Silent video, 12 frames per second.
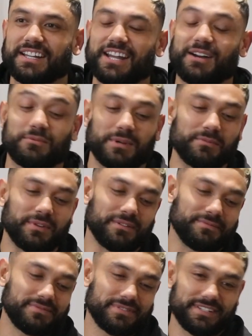Yeah,
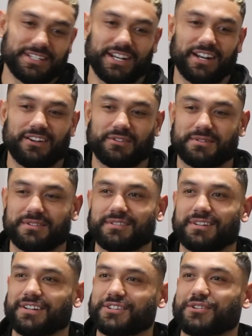
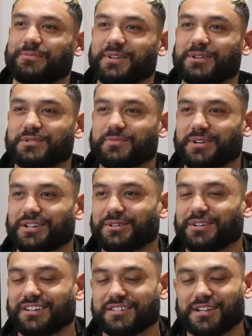the trip here was pretty
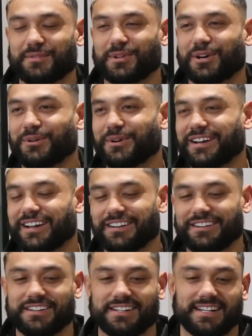good. I slept the whole way
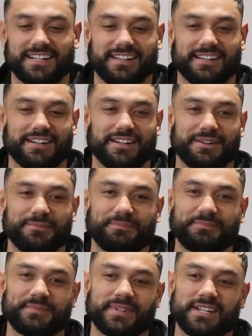and
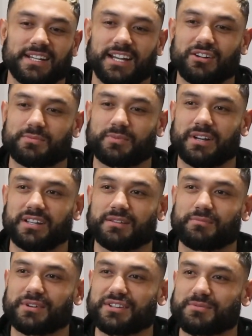it was
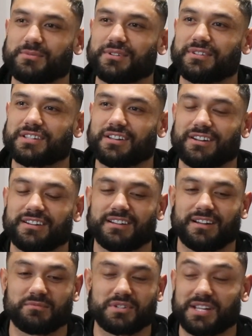pretty smooth, so
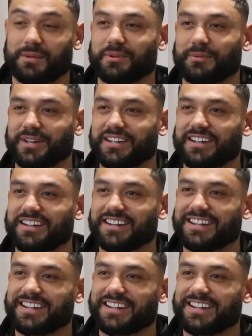I'm just happy to be here.